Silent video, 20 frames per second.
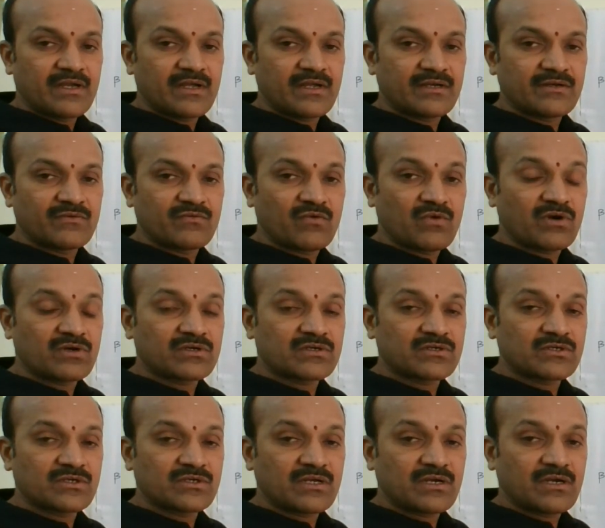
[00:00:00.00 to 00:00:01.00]
and
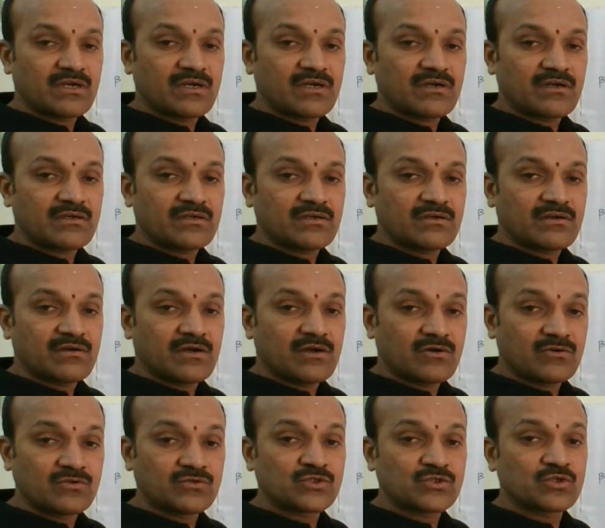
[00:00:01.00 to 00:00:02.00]

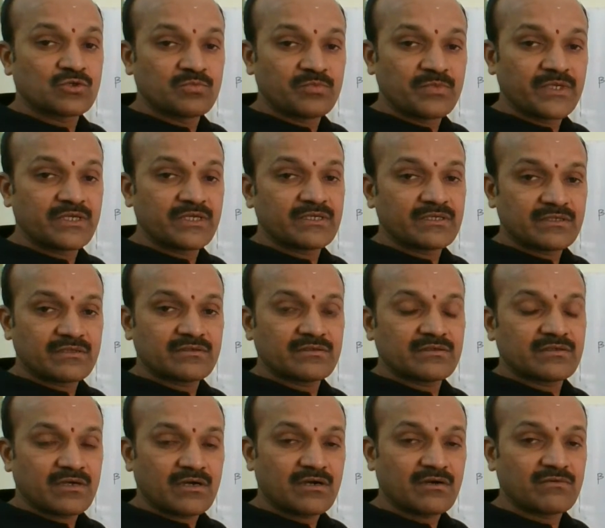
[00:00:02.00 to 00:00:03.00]
how should we
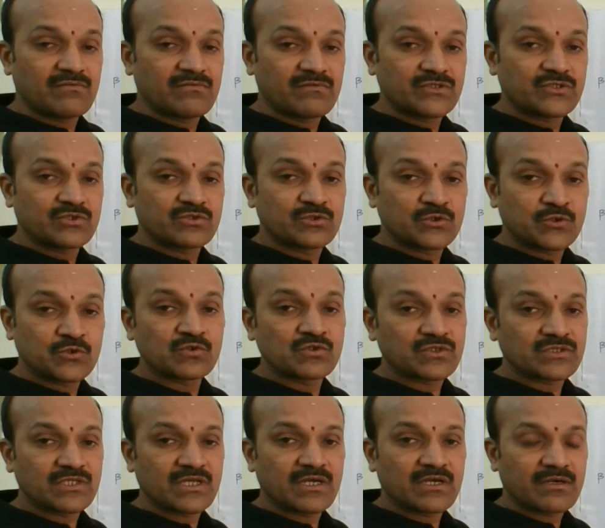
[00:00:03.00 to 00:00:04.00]
how we should
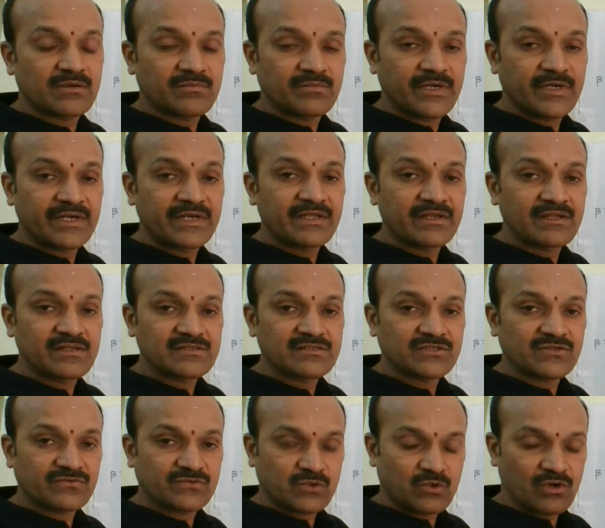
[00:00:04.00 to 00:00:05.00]
choose the
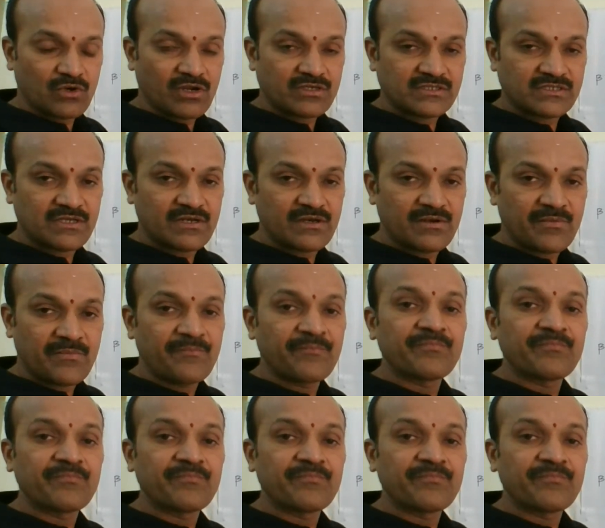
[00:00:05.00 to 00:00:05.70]
materials of solar cell,